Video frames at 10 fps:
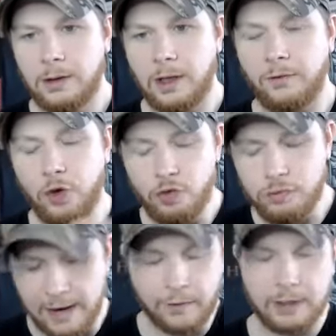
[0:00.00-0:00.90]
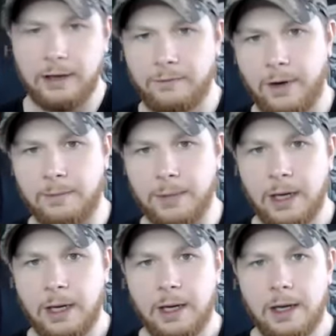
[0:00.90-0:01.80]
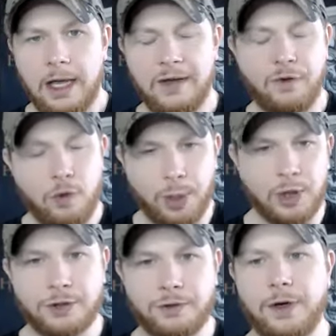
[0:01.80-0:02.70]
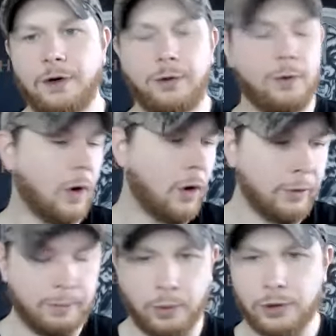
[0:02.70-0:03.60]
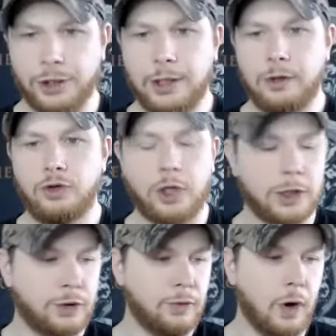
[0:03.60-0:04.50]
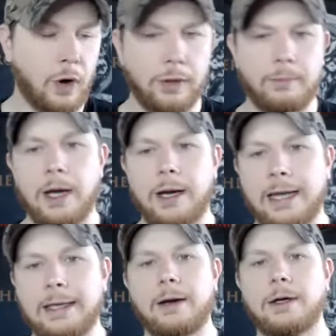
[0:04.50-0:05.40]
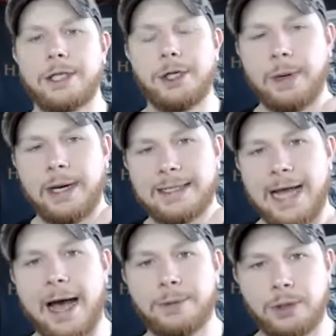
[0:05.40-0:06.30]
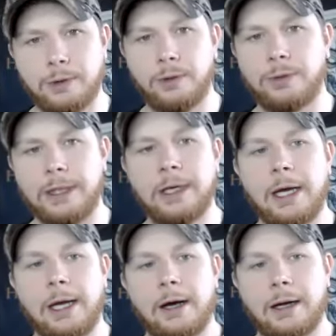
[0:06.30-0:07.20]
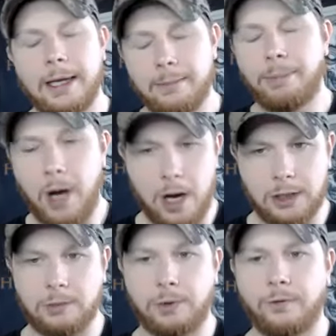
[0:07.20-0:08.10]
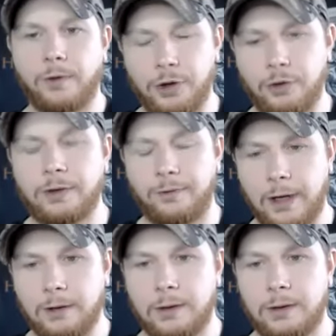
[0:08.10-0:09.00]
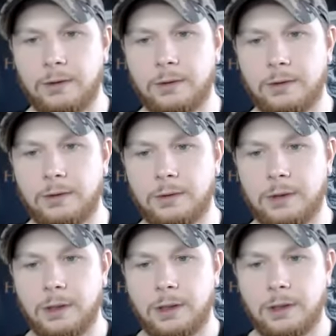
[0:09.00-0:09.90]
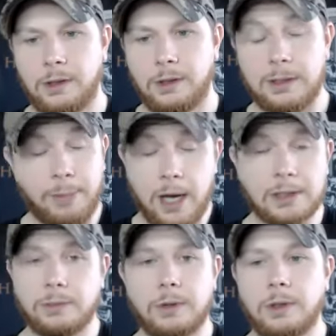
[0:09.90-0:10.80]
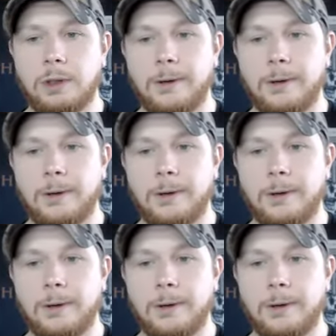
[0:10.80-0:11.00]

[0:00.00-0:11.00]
if you never give up, if you persevere through all the bullshit, you trudge through all the mud, I guarantee you it is absolutely impossible for you to fail. It's impossible